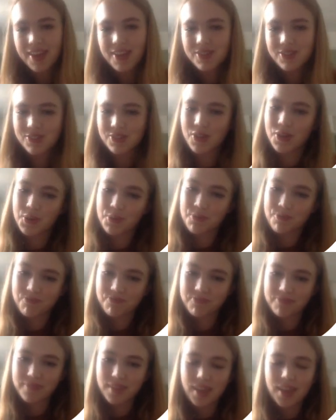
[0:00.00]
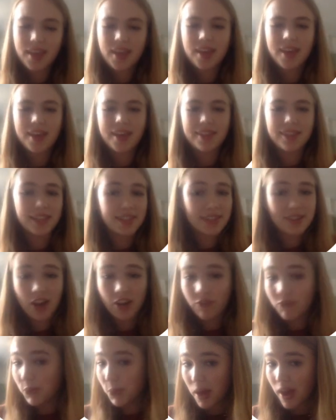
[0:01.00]
So, this is
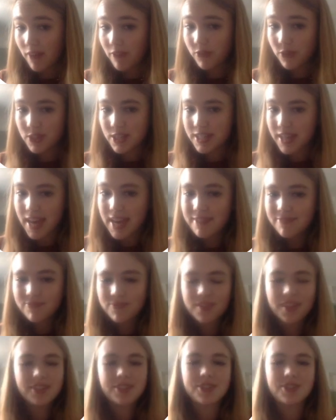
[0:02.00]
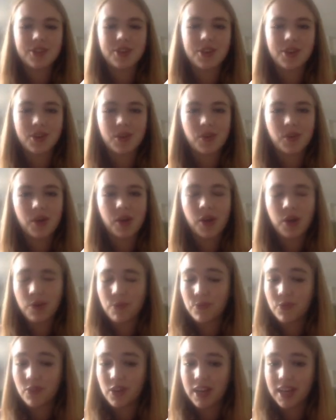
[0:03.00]
kind of all I have for today. So
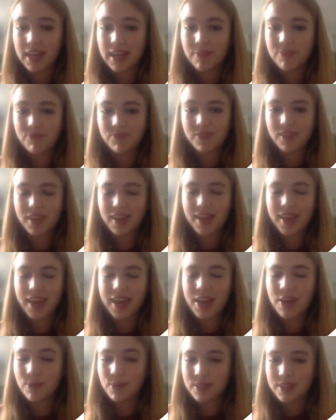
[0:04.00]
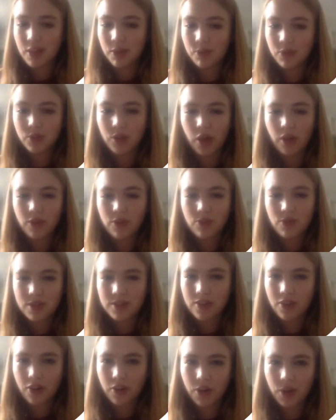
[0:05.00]
hopefully it was helpful going through a
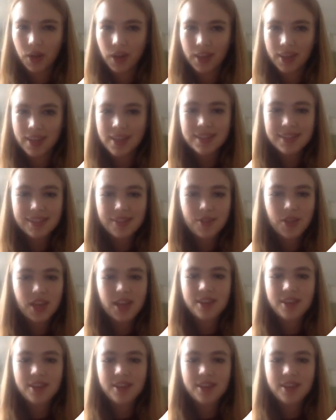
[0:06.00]
scenario like this.